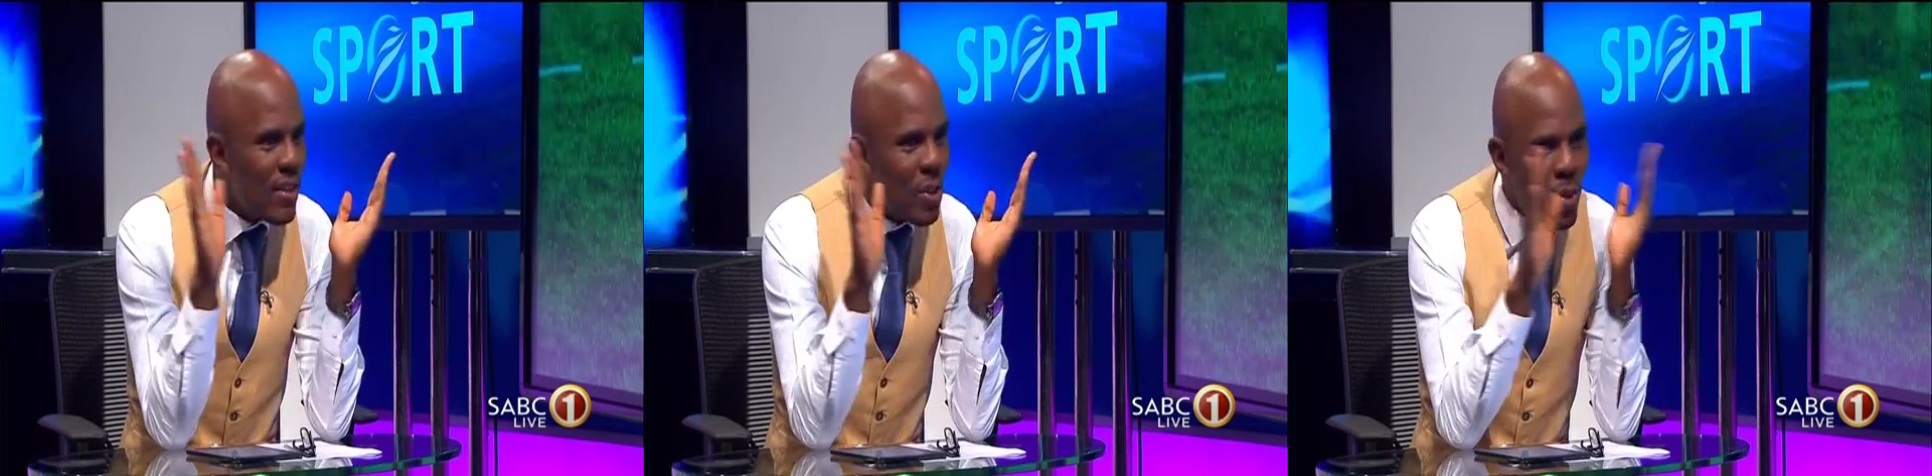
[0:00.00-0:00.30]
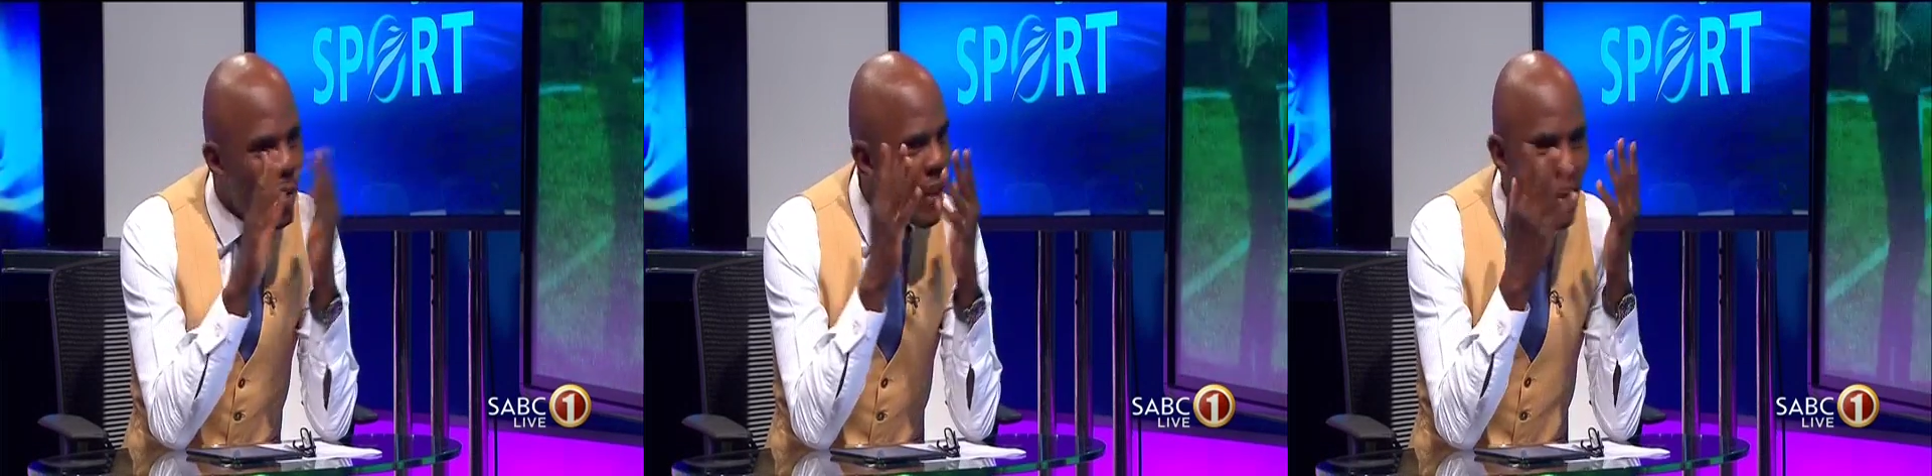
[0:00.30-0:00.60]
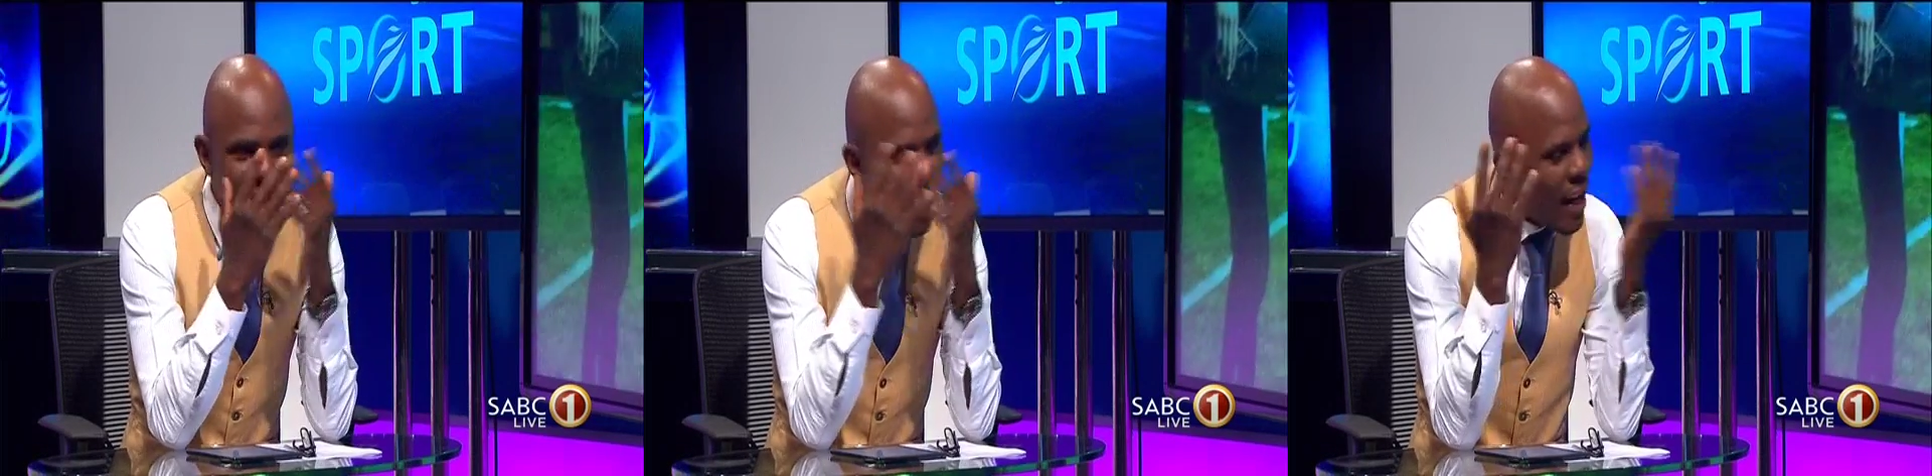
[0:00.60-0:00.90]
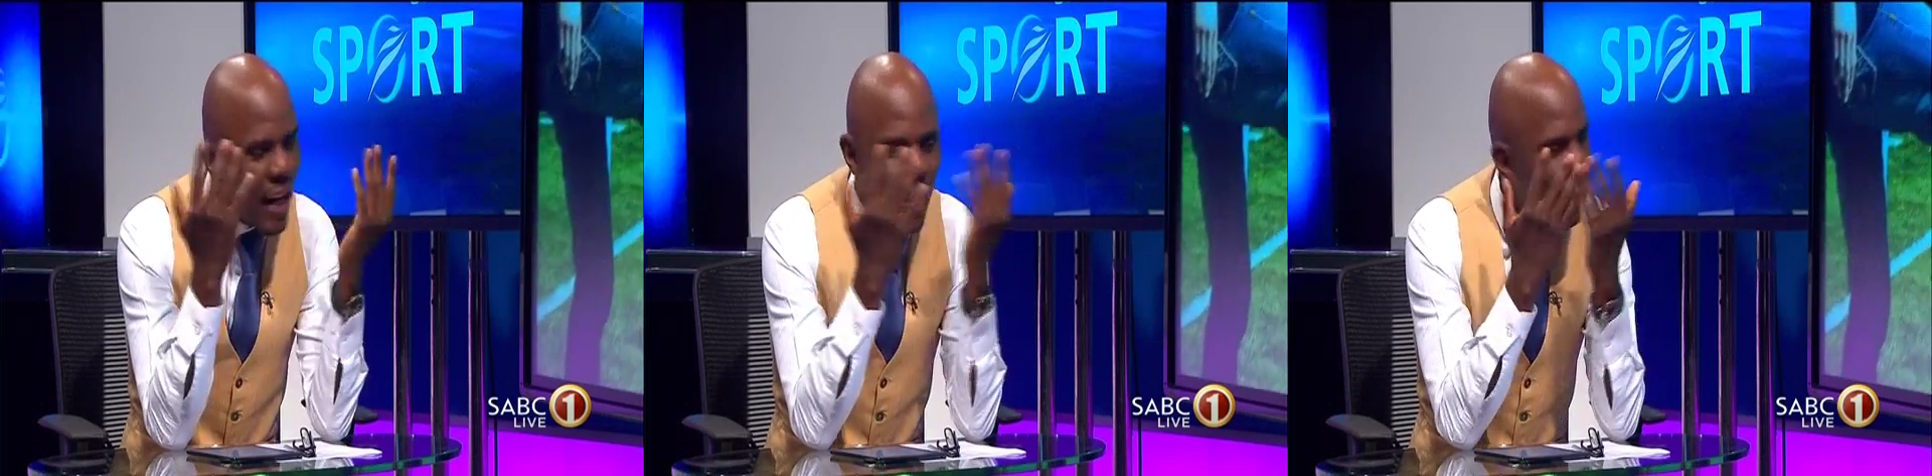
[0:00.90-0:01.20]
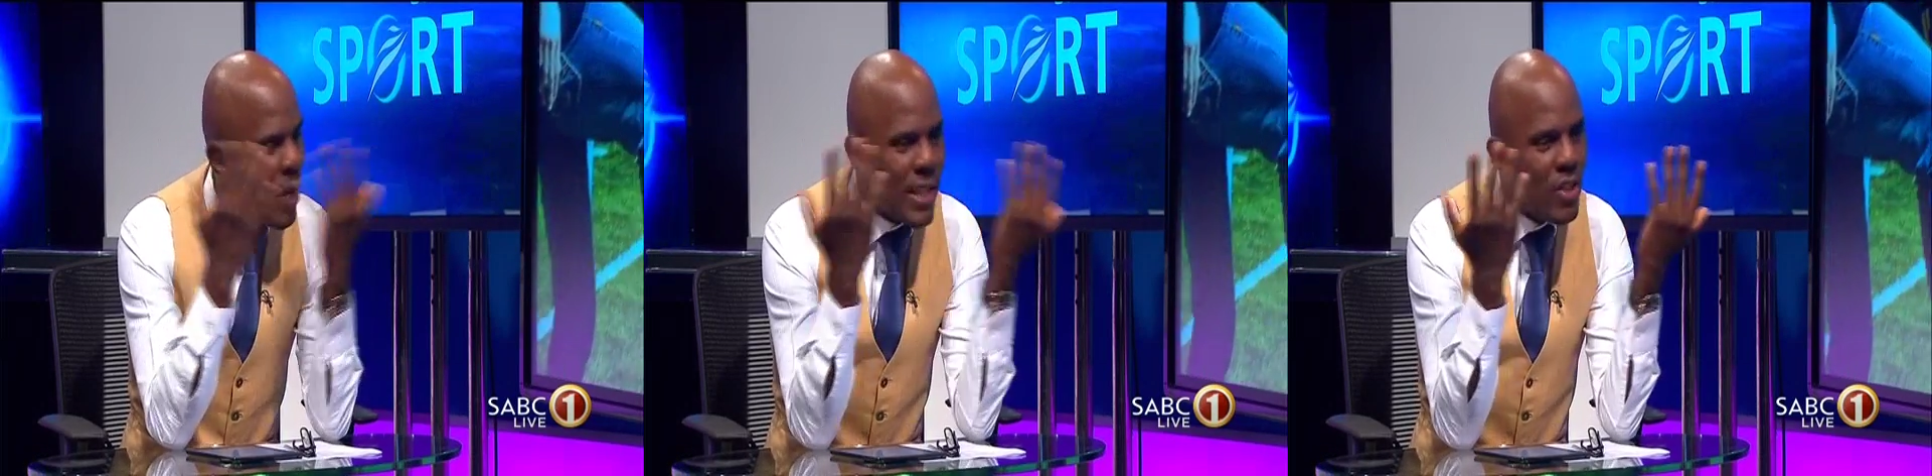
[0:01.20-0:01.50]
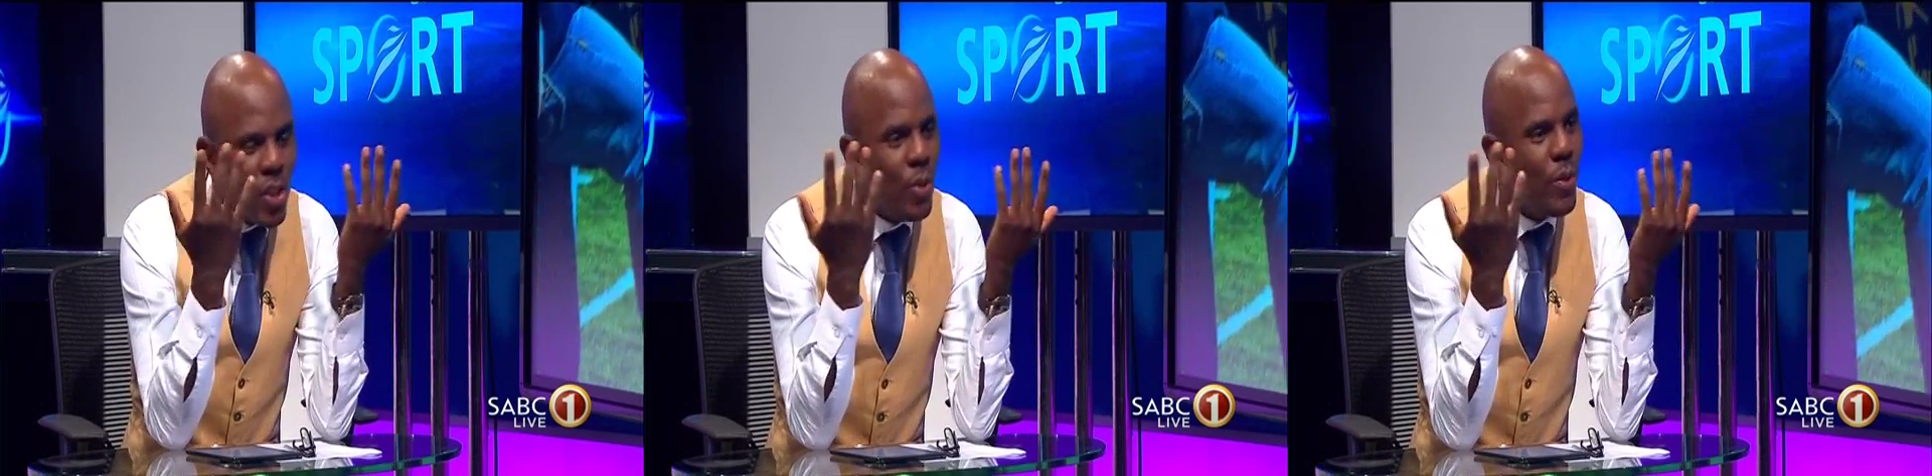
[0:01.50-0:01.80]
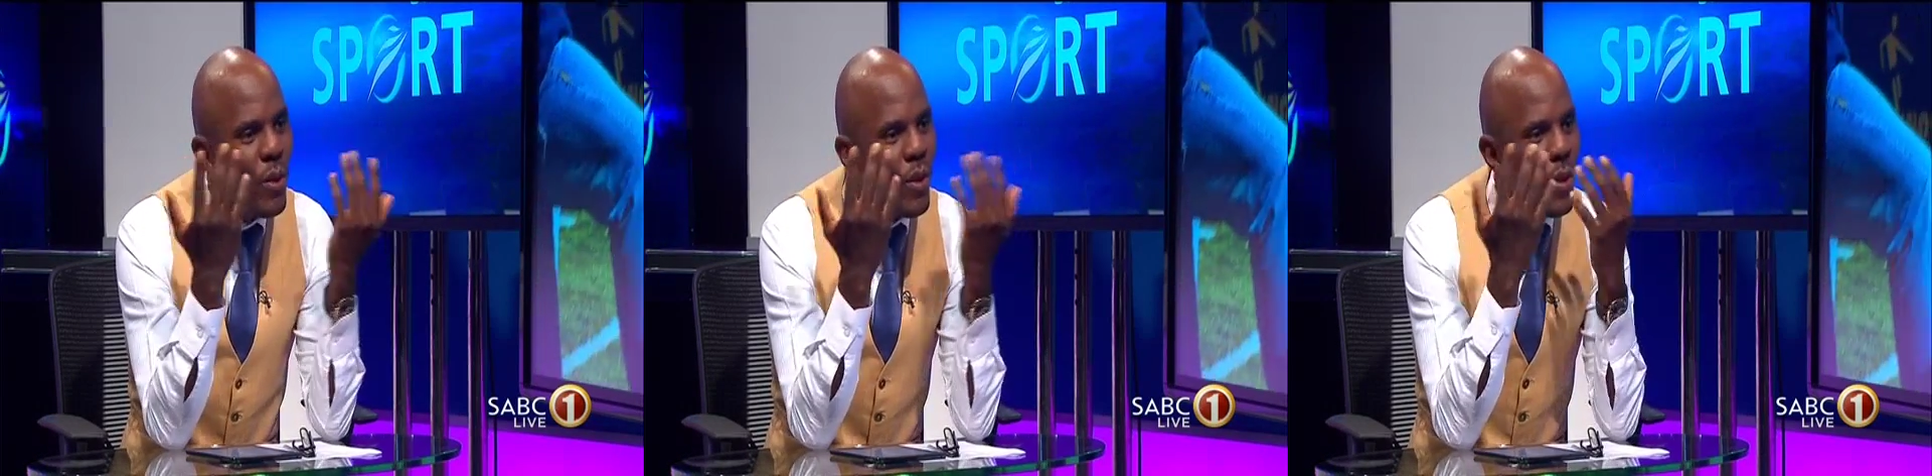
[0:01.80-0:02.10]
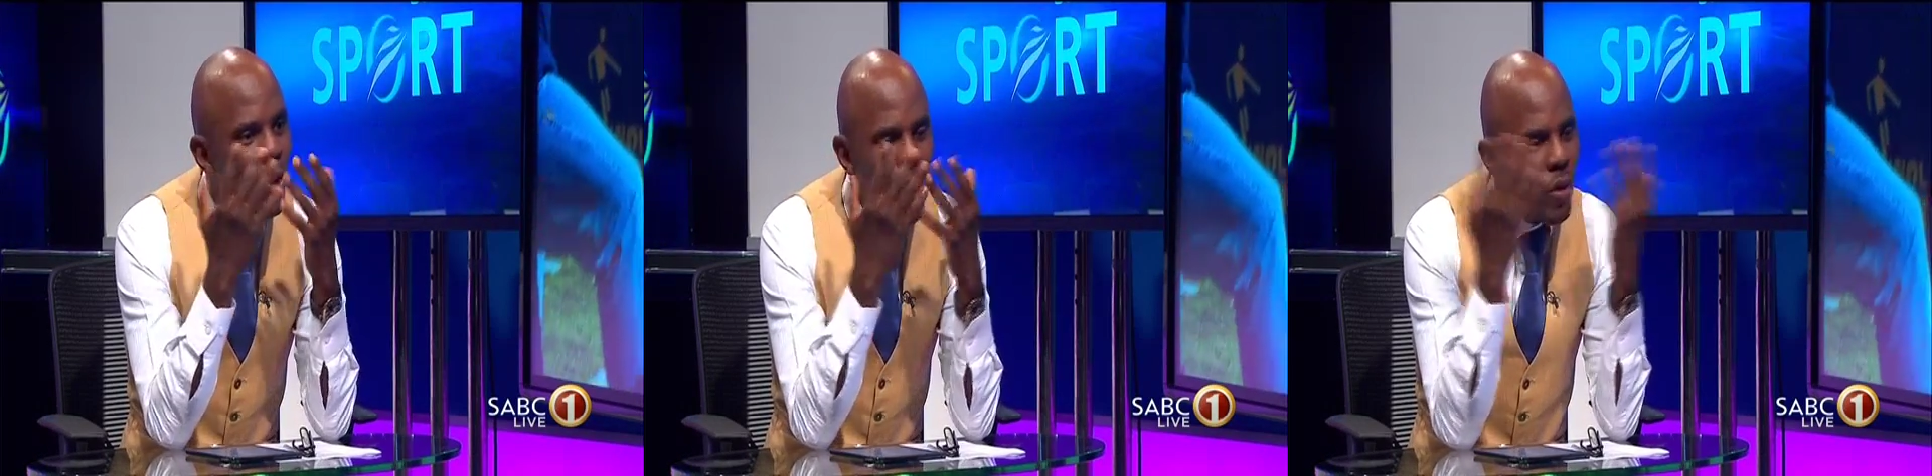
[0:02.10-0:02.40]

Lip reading: You were. It wasn't you. You know?